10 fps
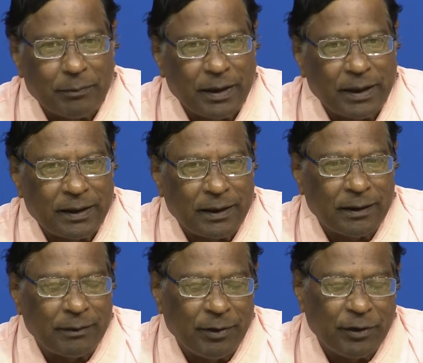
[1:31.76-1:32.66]

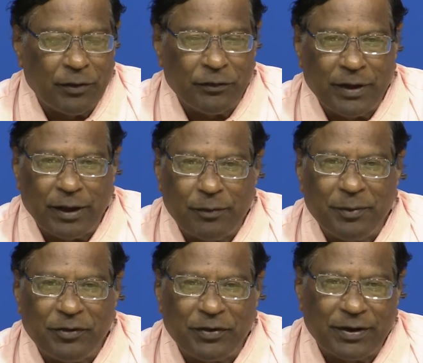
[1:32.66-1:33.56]
And because the
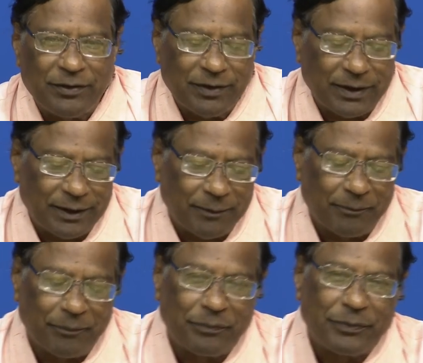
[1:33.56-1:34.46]
atomic structure
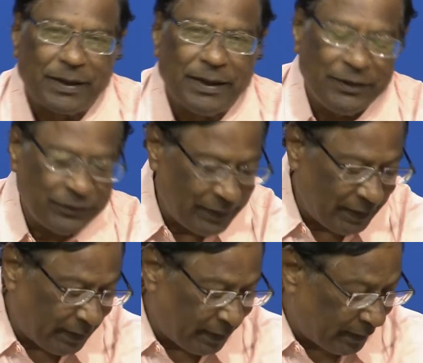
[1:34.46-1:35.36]
is
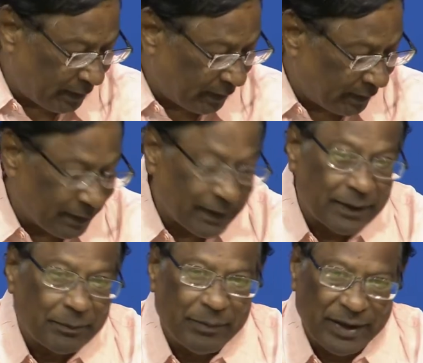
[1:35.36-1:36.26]
the
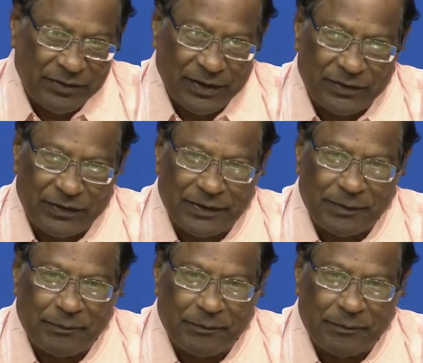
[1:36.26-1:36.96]
basis